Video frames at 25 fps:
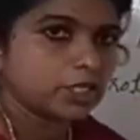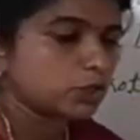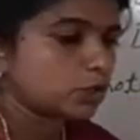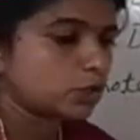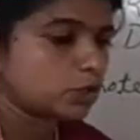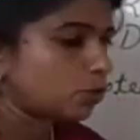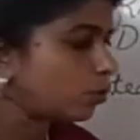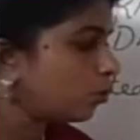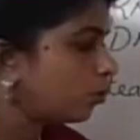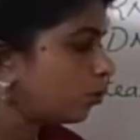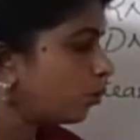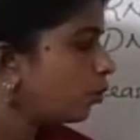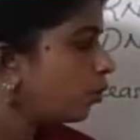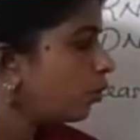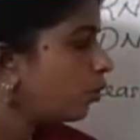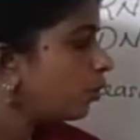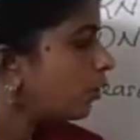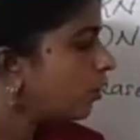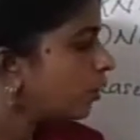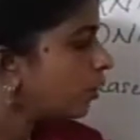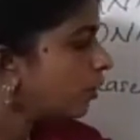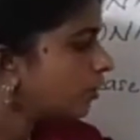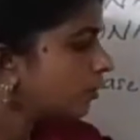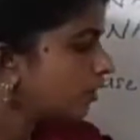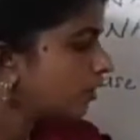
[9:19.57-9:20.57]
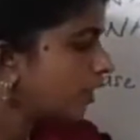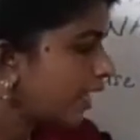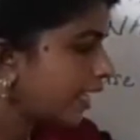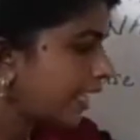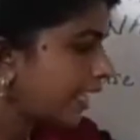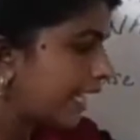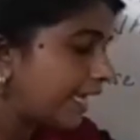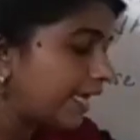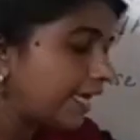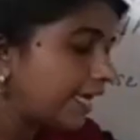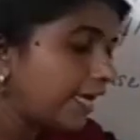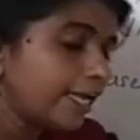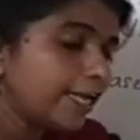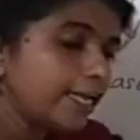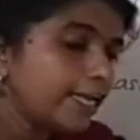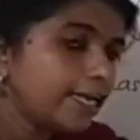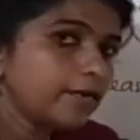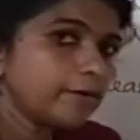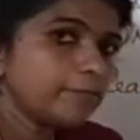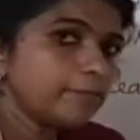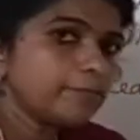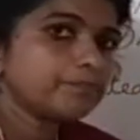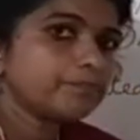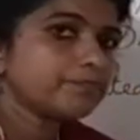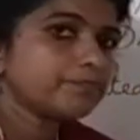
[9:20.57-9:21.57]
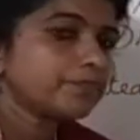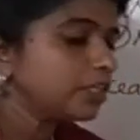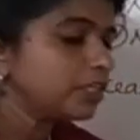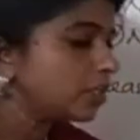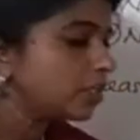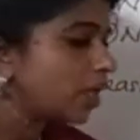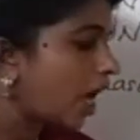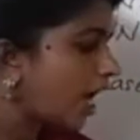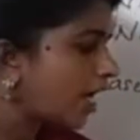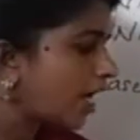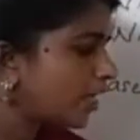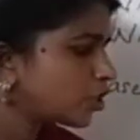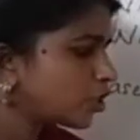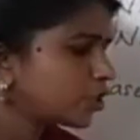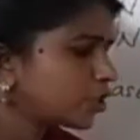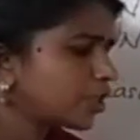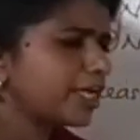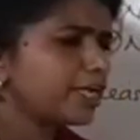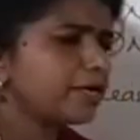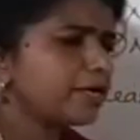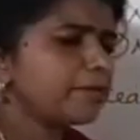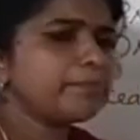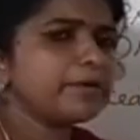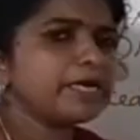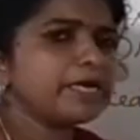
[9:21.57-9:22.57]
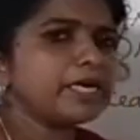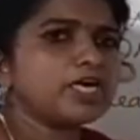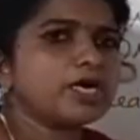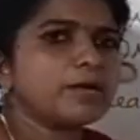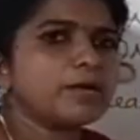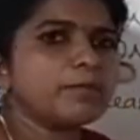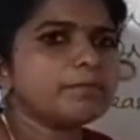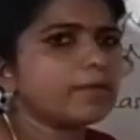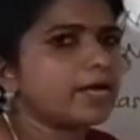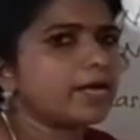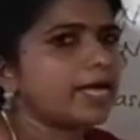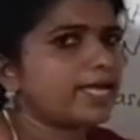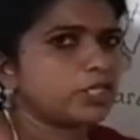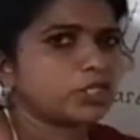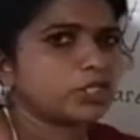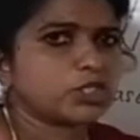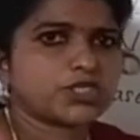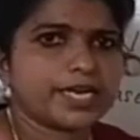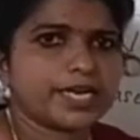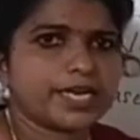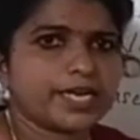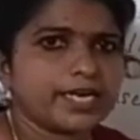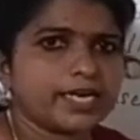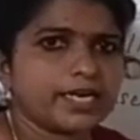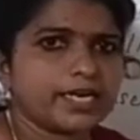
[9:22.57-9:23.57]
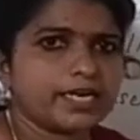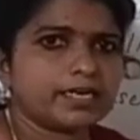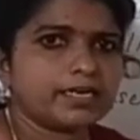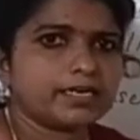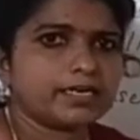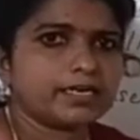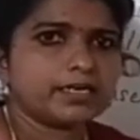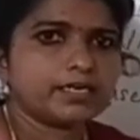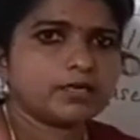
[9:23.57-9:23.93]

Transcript: So, the R strain become S strain.